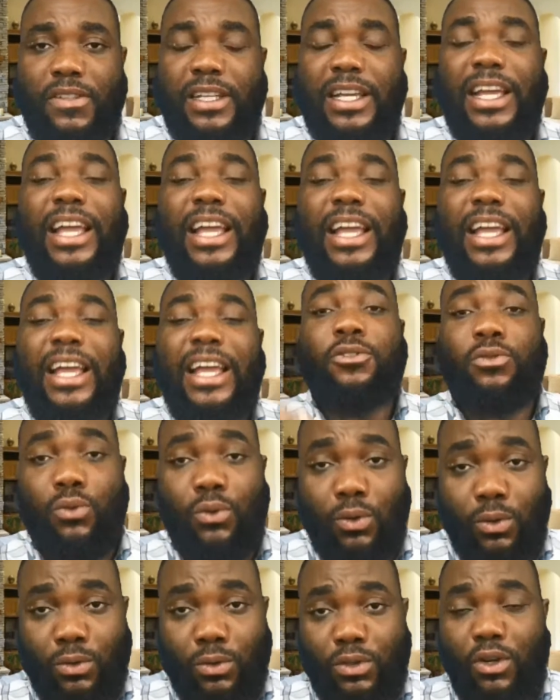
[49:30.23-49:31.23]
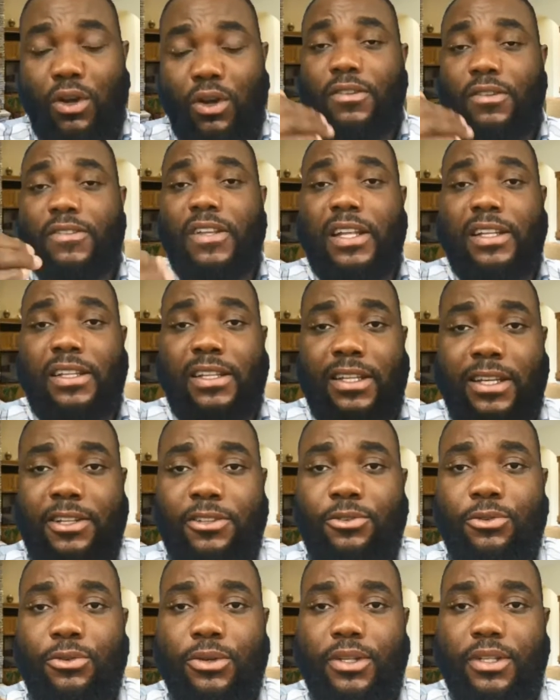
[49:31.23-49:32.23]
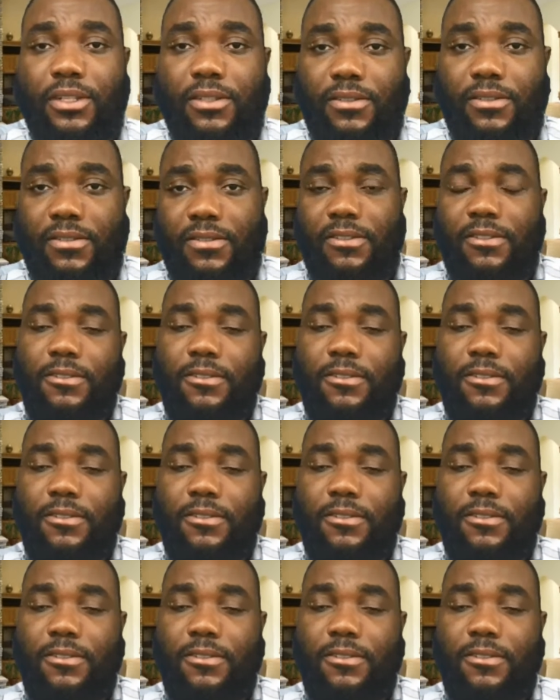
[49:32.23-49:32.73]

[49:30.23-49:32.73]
and it will constantly increase.